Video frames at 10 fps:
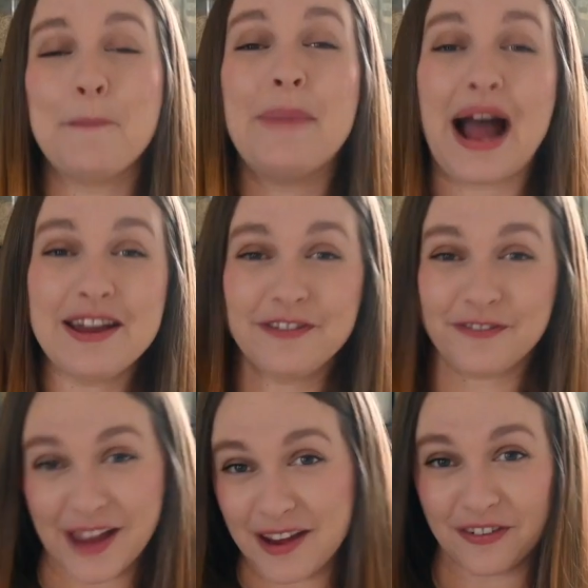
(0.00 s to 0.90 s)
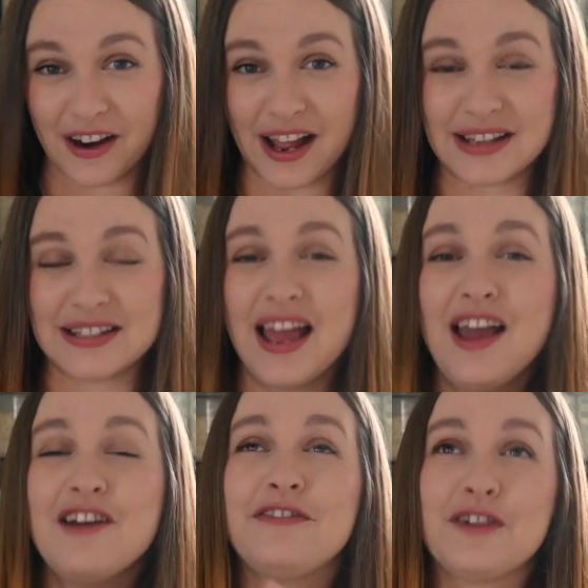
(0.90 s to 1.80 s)
my favorite
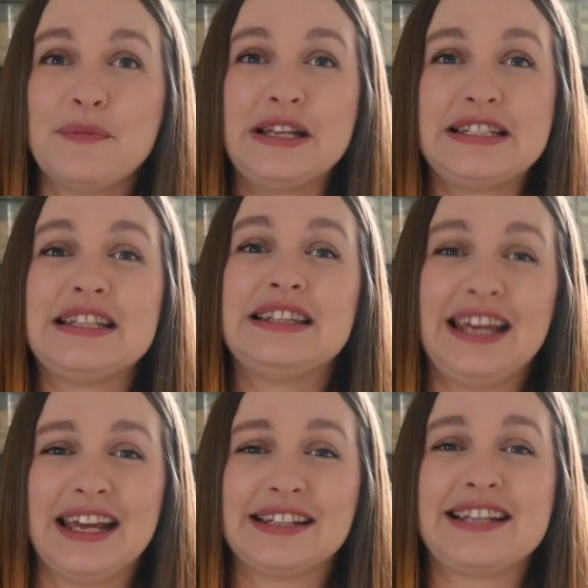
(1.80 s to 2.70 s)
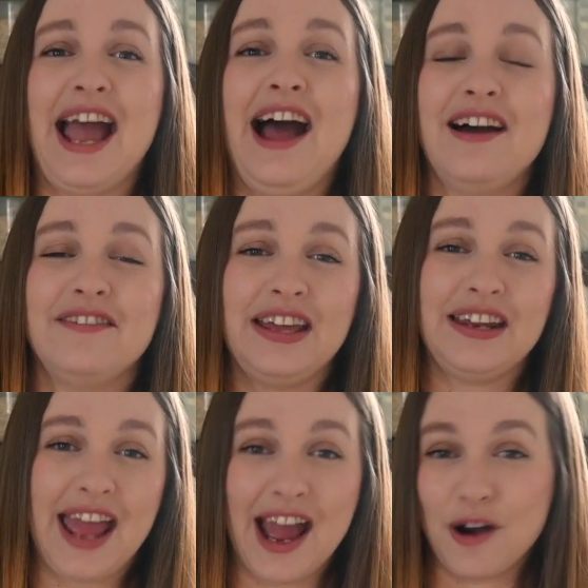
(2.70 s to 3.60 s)
fermented thing to have
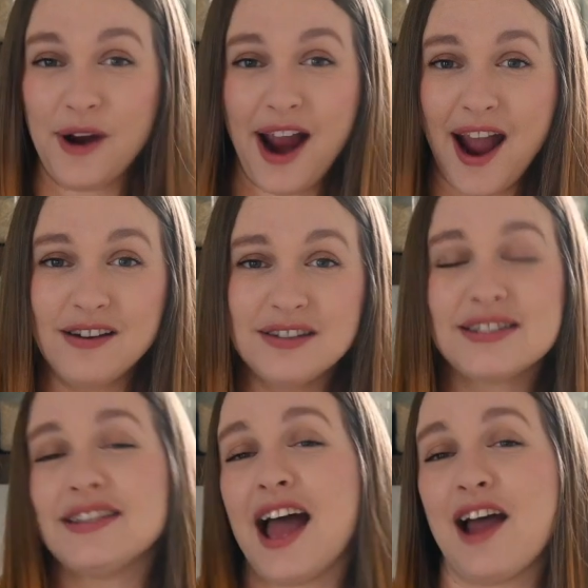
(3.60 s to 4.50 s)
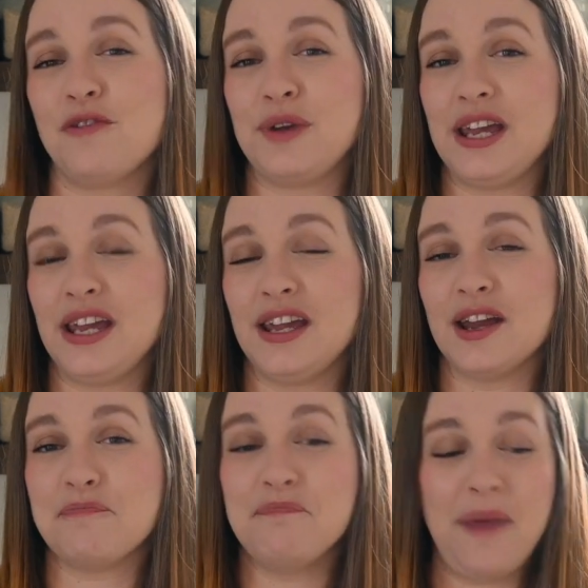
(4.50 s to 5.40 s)
in our house that
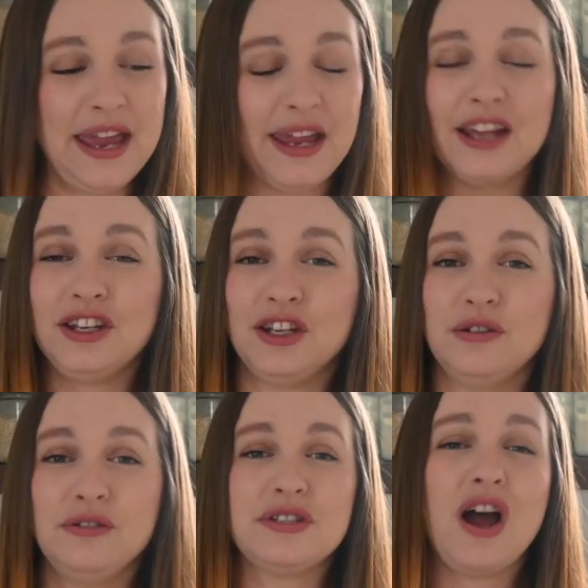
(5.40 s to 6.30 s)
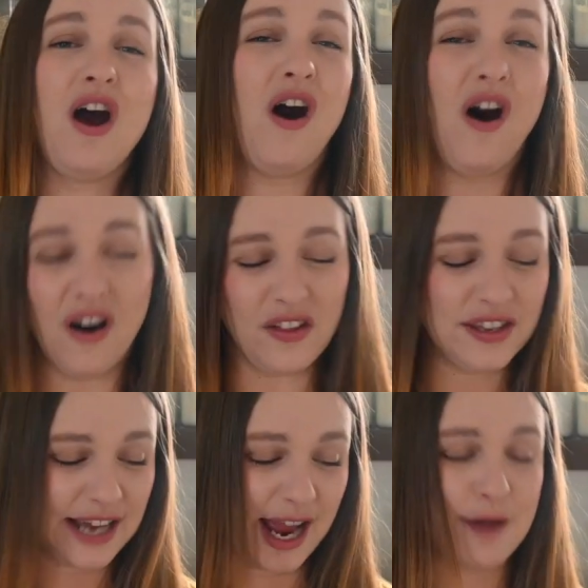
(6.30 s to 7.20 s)
we make and use all the
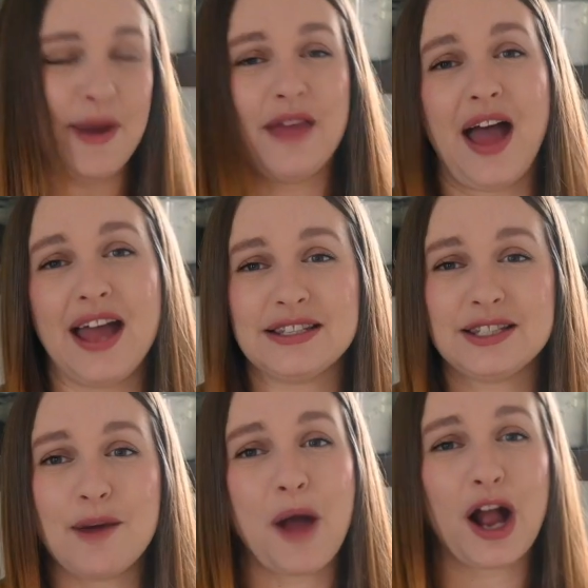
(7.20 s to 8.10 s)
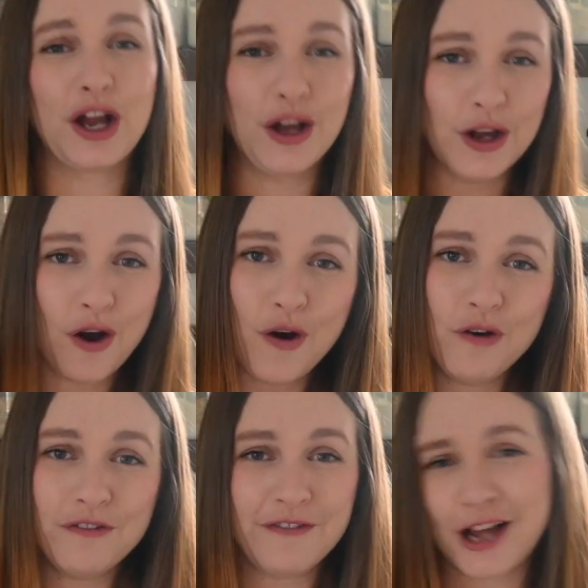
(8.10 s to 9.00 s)
time, and that is some good
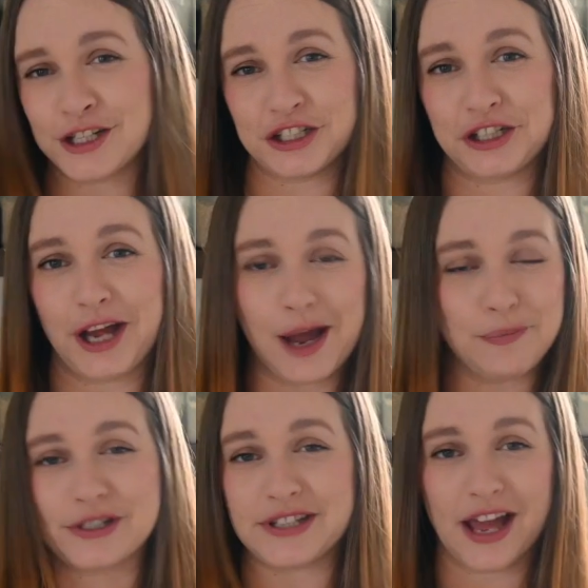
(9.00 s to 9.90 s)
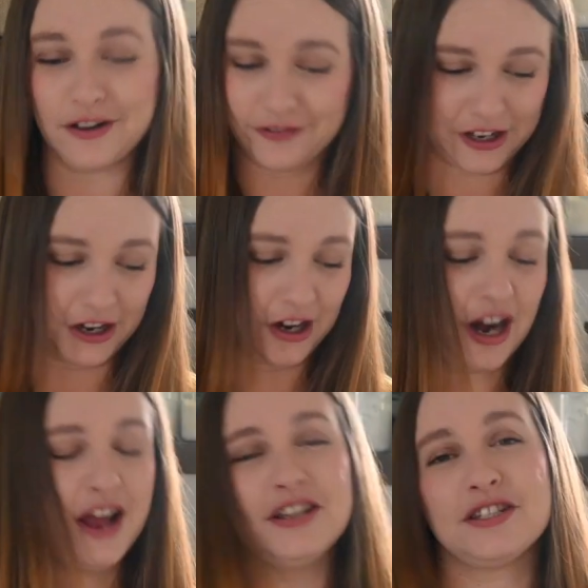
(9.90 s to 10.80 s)
old-fashioned apple cider vinegar.
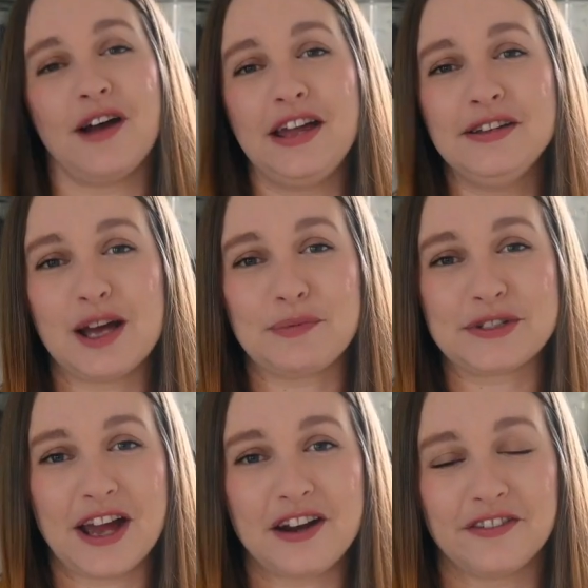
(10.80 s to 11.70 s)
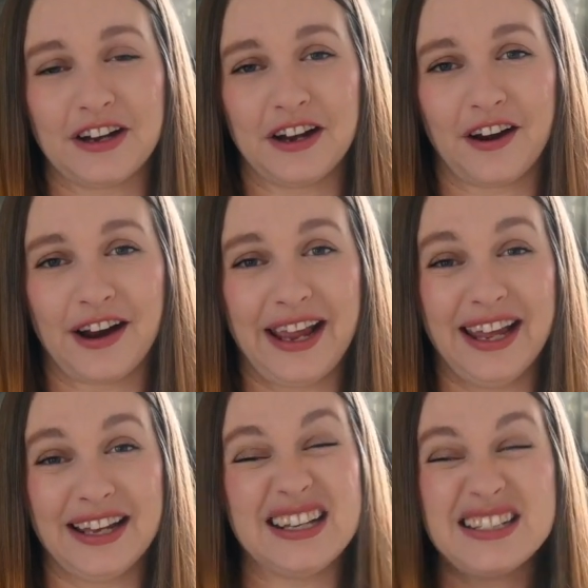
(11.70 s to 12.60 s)
So I use apple cider vinegar
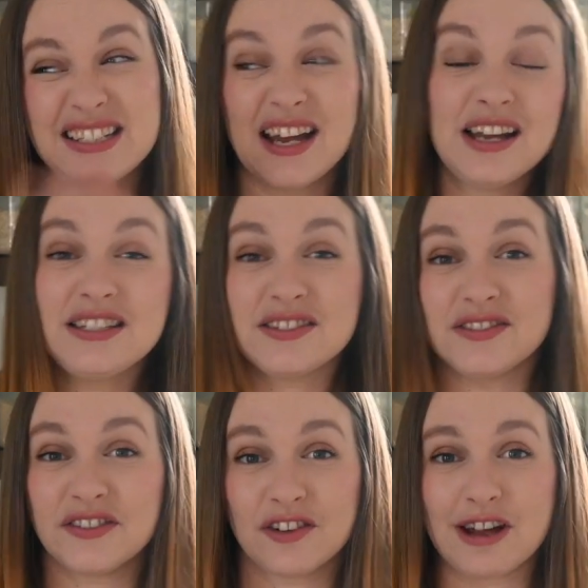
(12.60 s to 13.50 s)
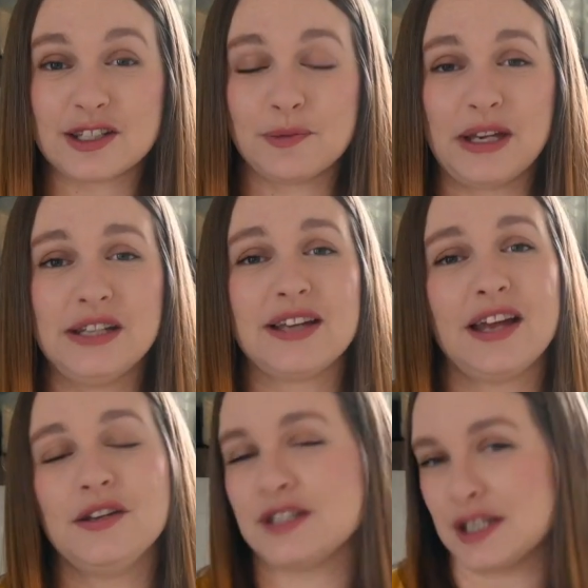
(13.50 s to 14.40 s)
in tons of different recipes. I
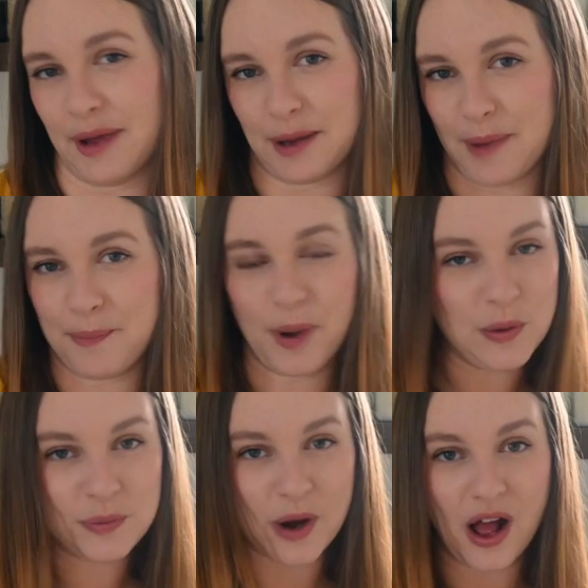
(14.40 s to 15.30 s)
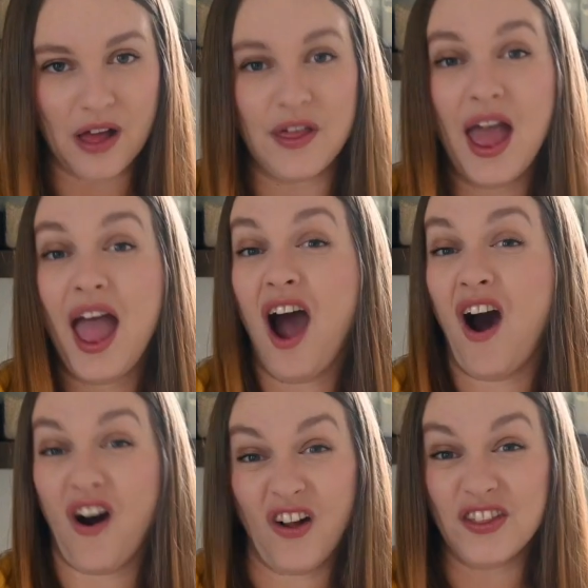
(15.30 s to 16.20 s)
use it to make my bone broth
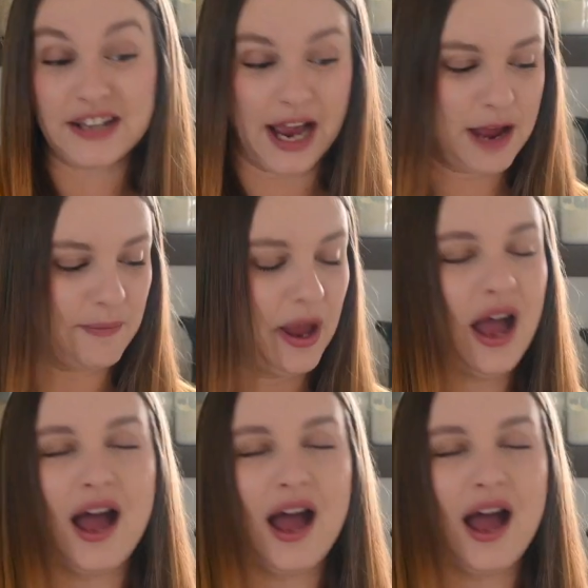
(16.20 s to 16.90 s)
all the time.